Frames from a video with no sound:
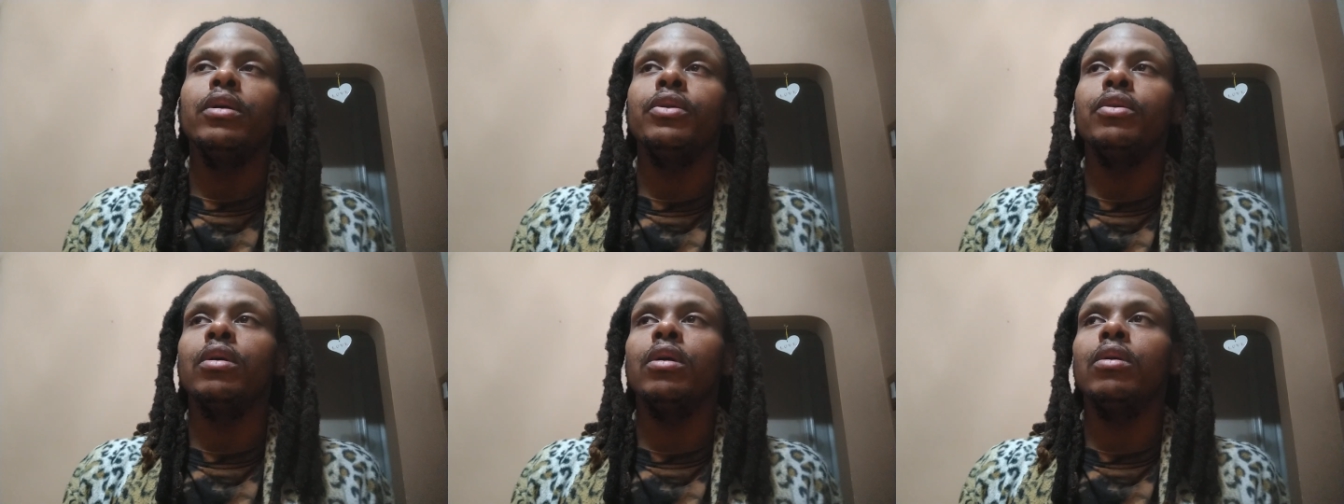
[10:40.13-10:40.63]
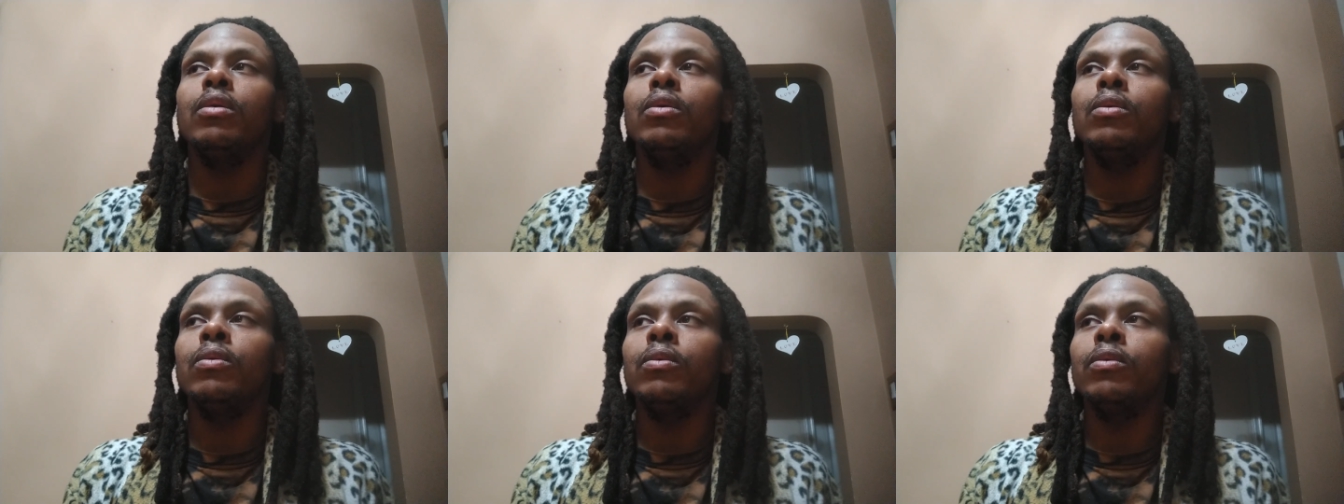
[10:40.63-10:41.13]
you
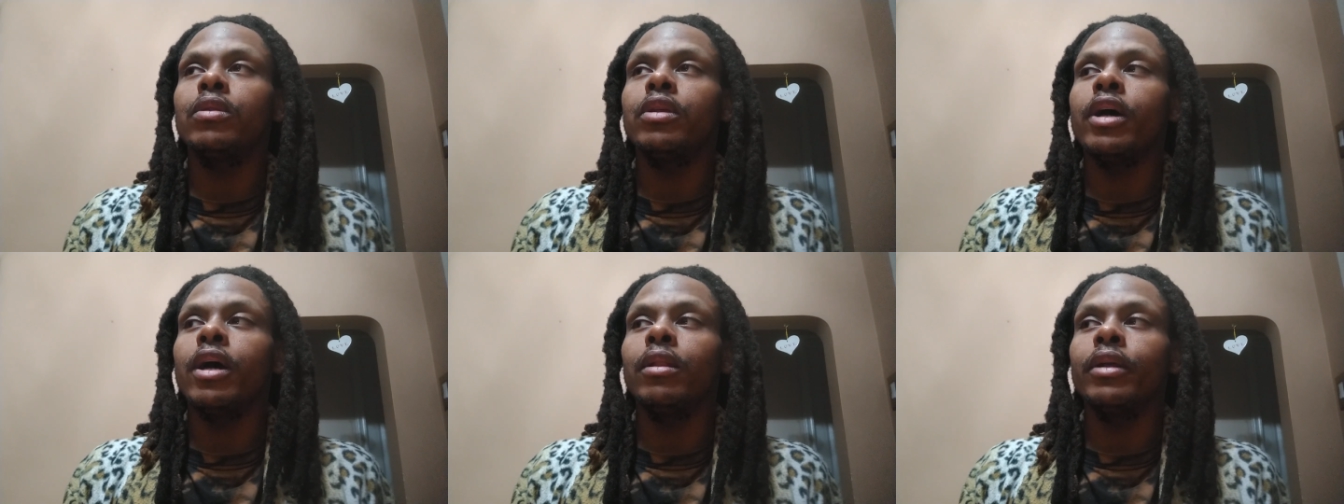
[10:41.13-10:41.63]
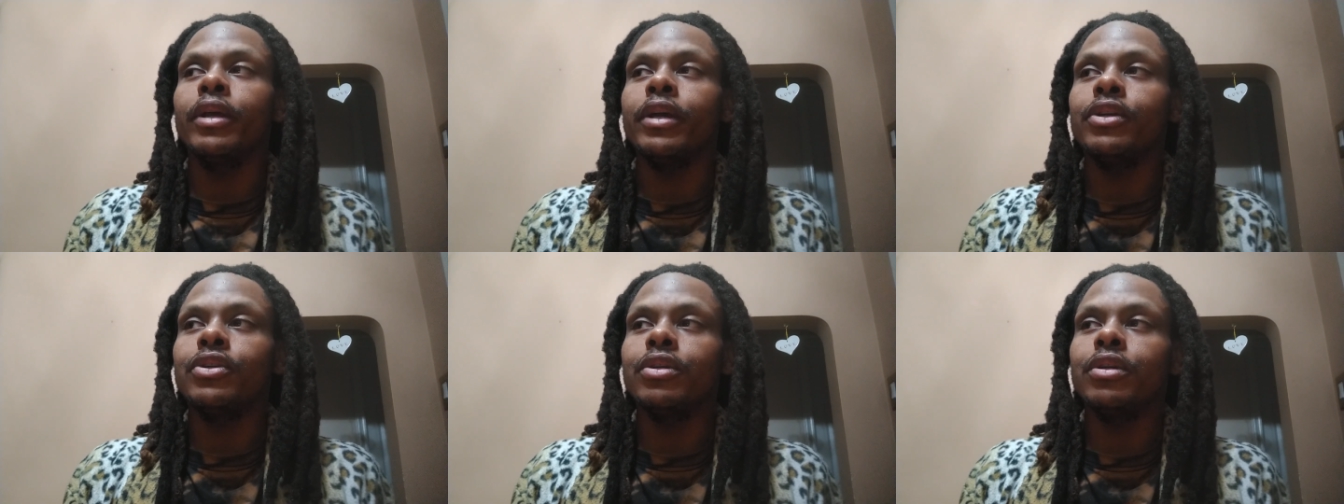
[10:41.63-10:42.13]
know, with the
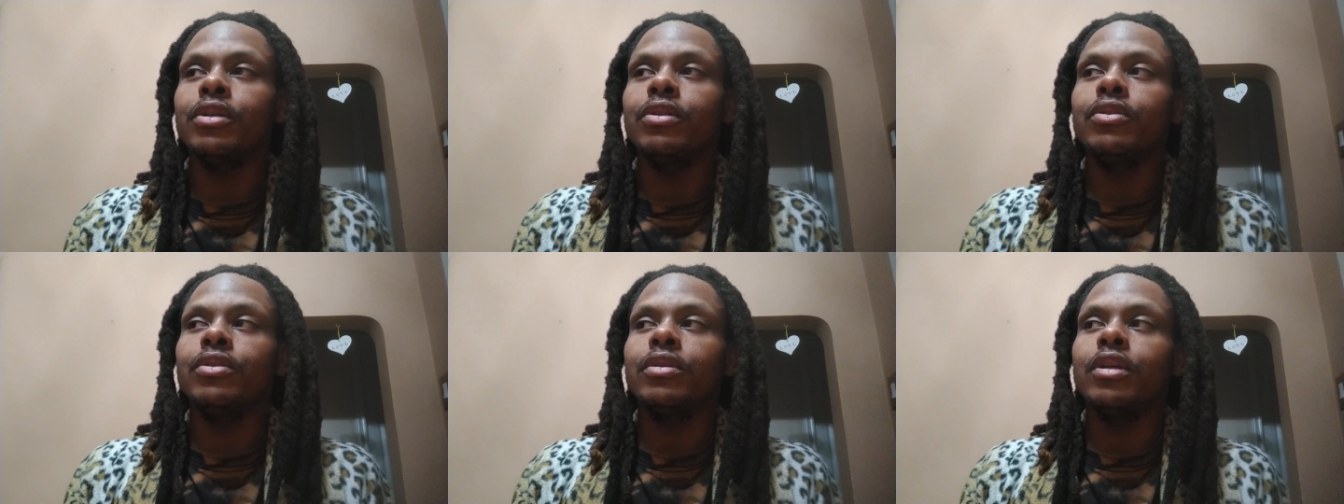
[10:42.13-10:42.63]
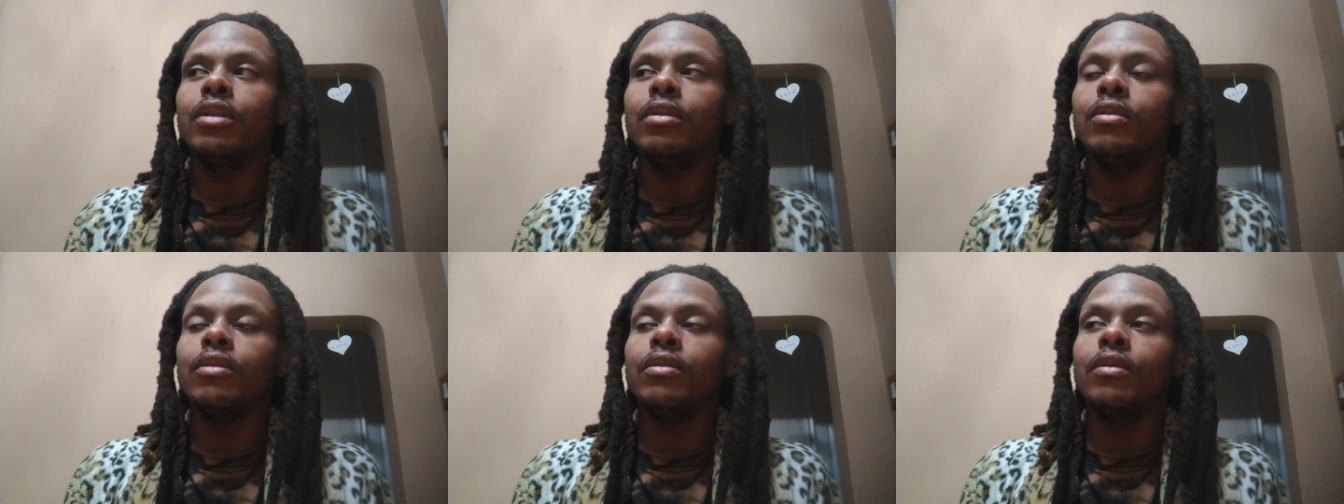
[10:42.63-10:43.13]
allegations
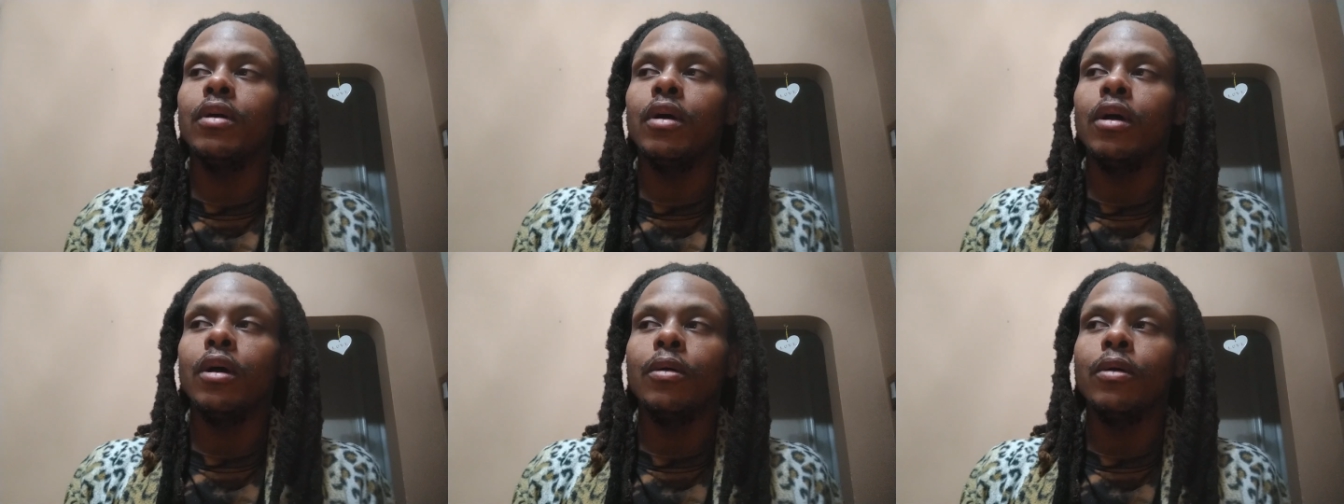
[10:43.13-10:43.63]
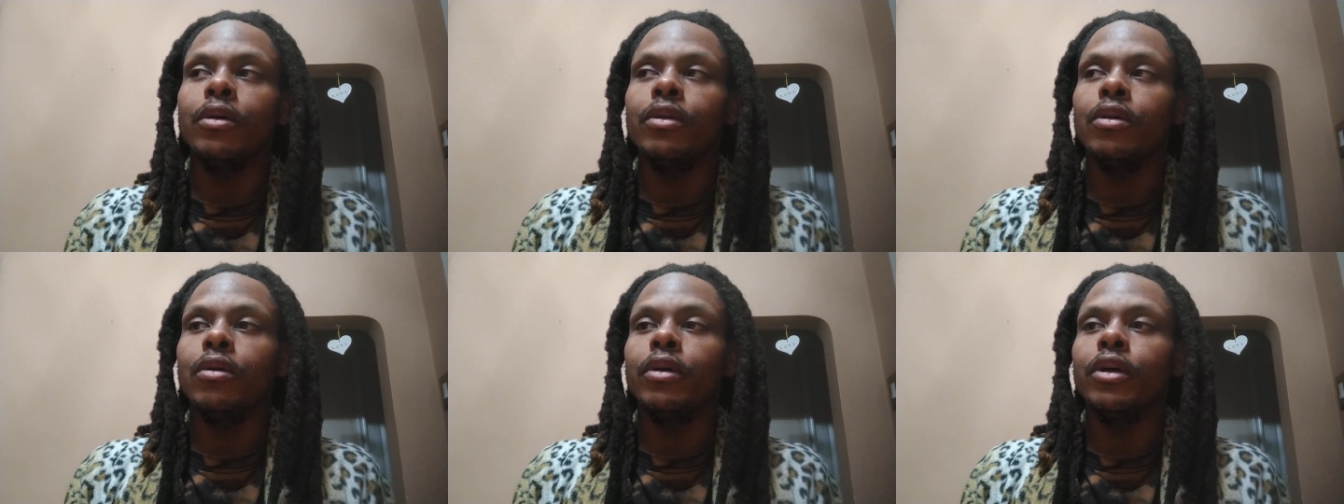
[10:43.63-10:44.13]
and uh, you
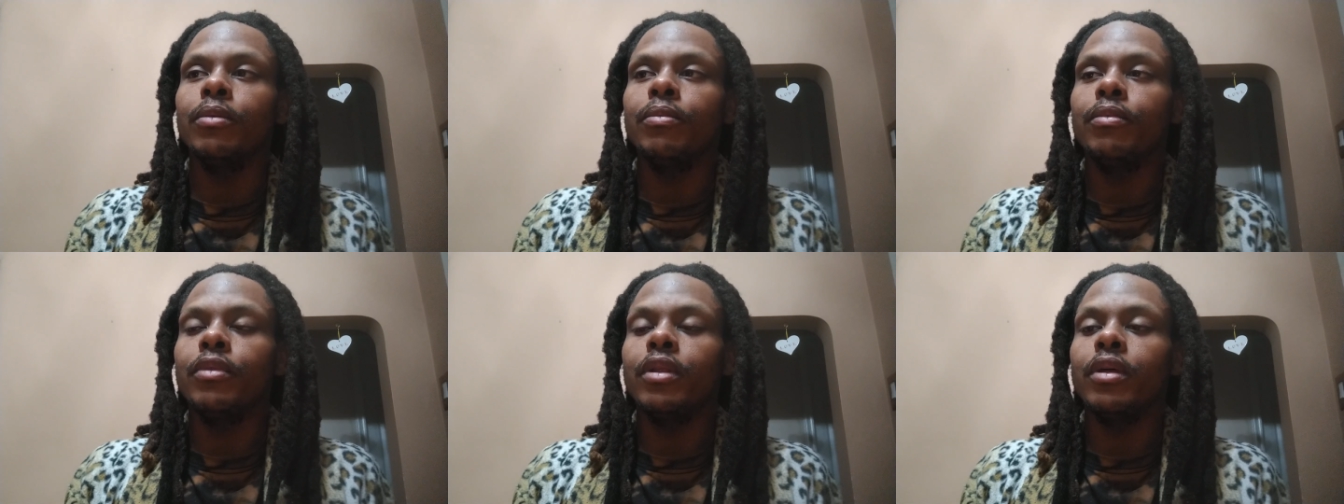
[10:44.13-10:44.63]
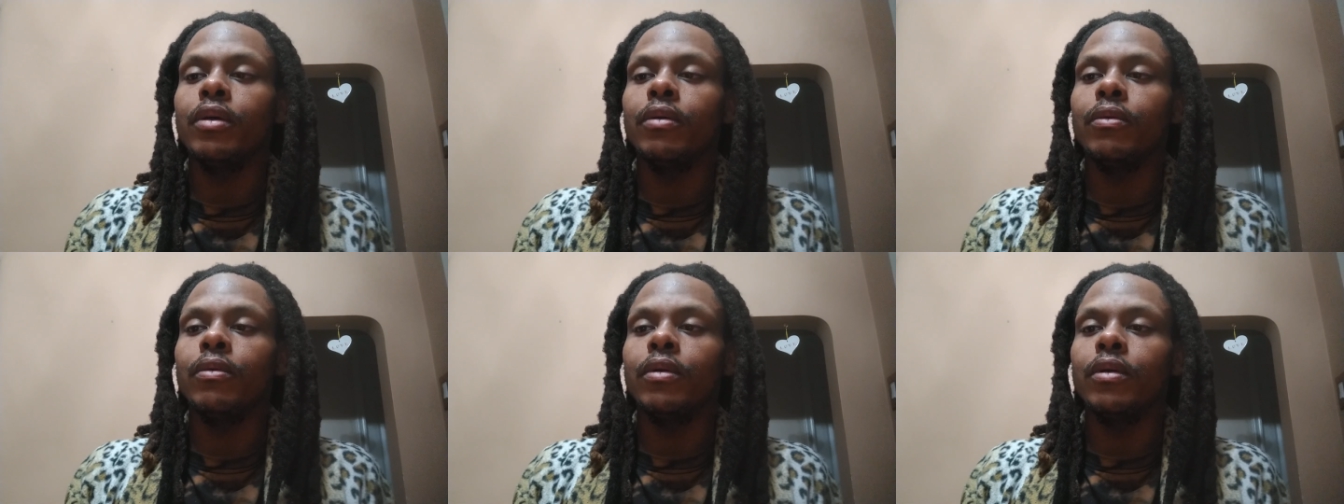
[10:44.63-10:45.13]
know, him
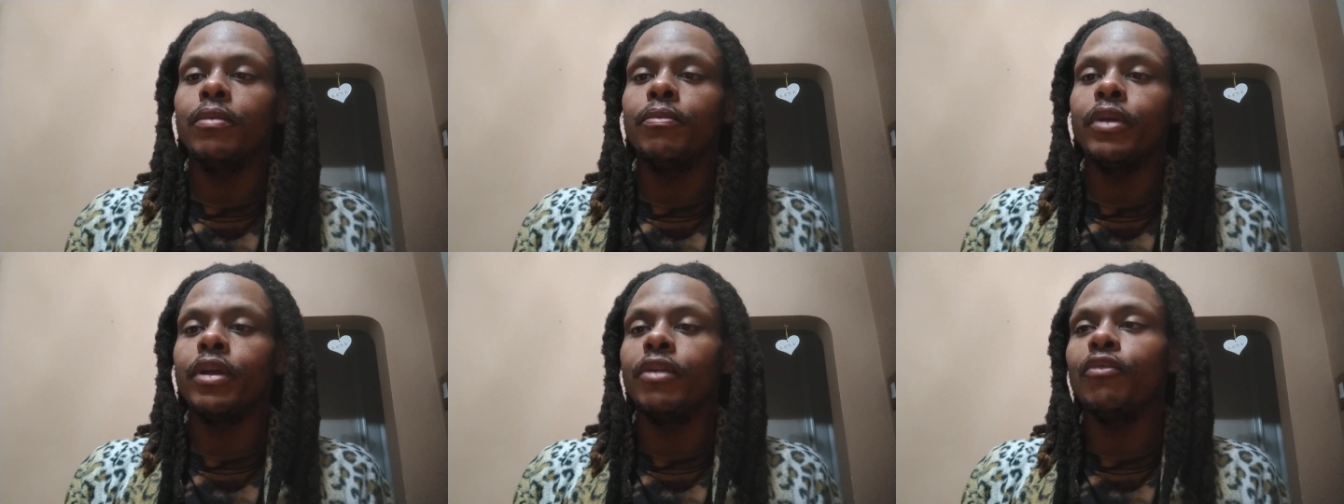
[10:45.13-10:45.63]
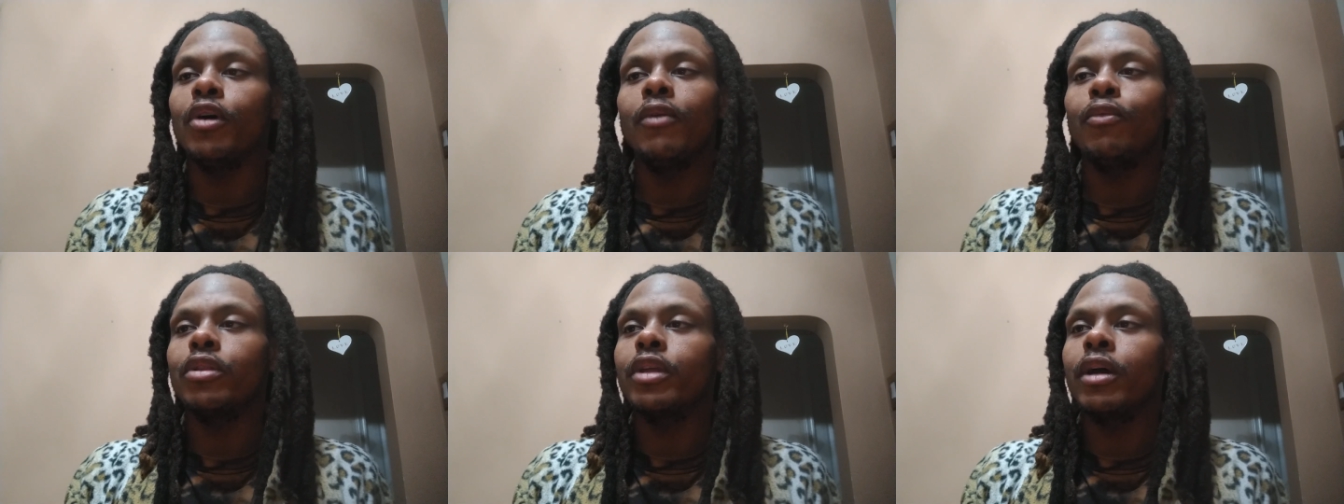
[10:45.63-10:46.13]
being
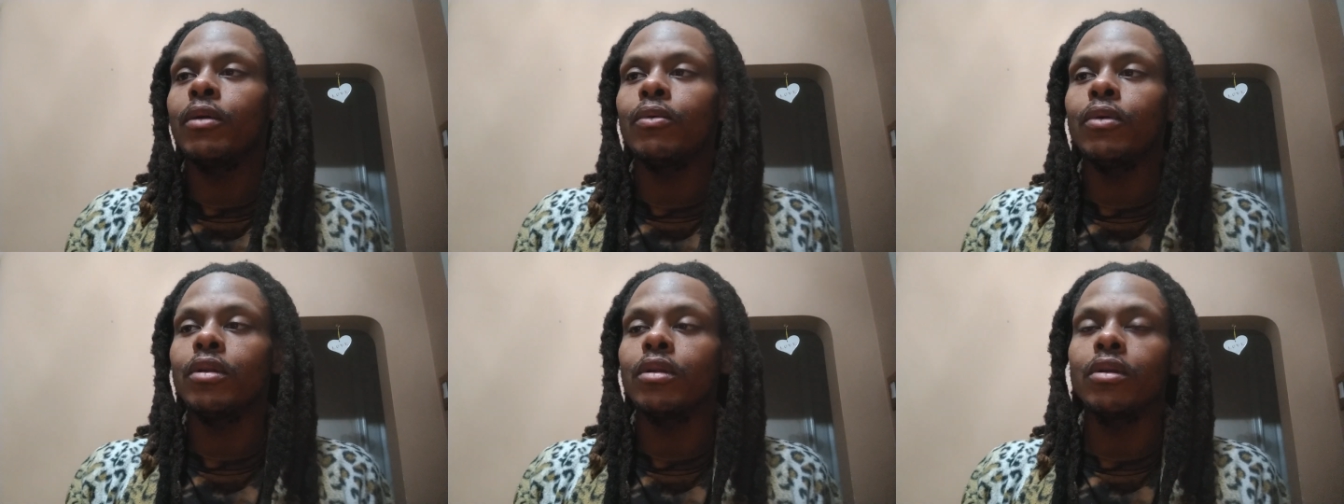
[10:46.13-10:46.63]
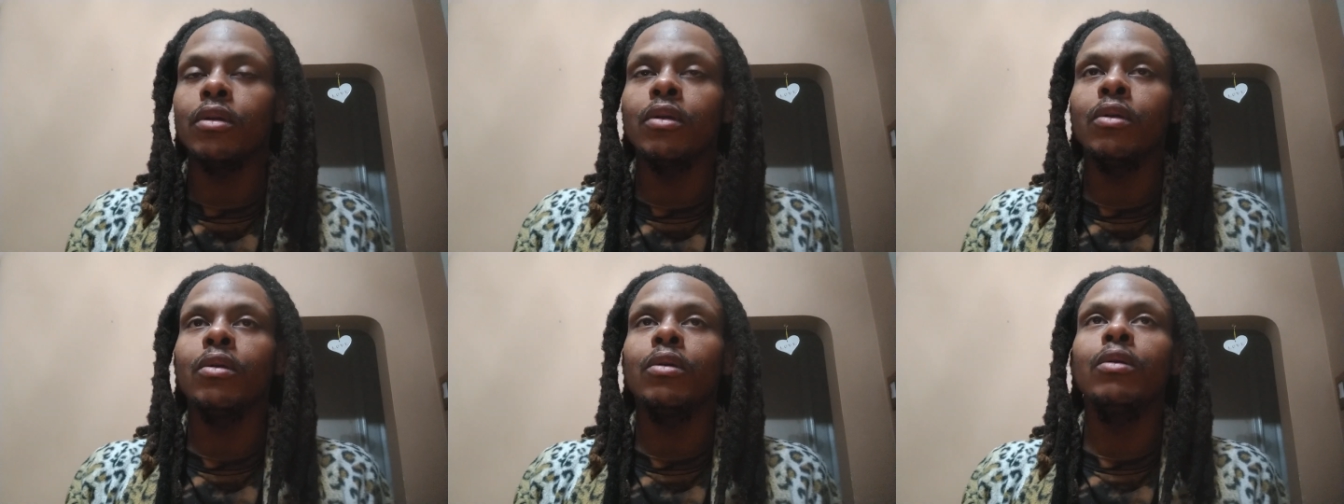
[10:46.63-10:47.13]
involved with that one
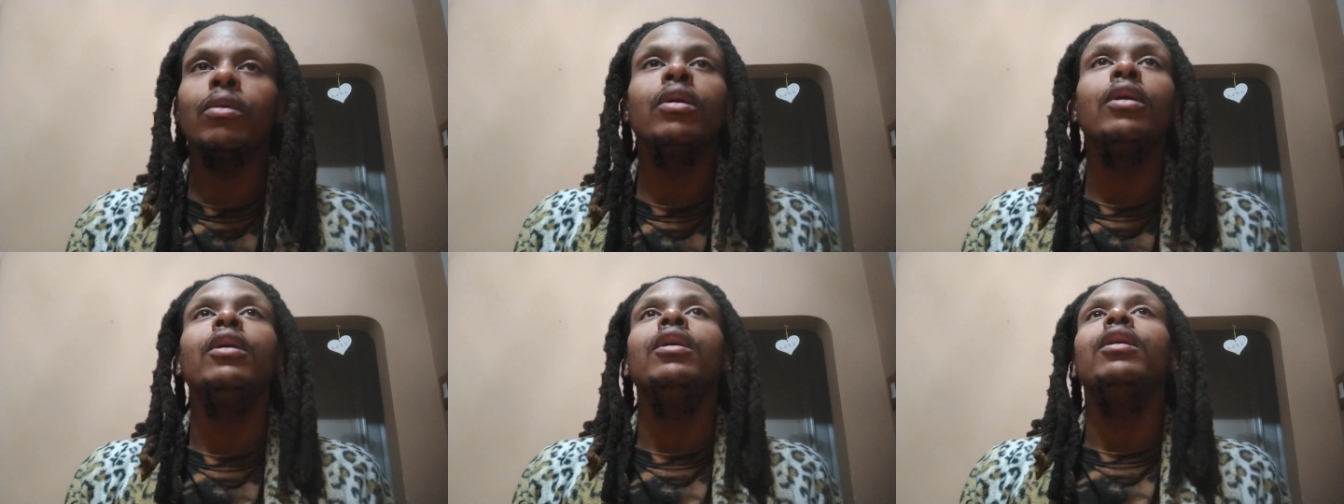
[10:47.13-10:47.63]
girl,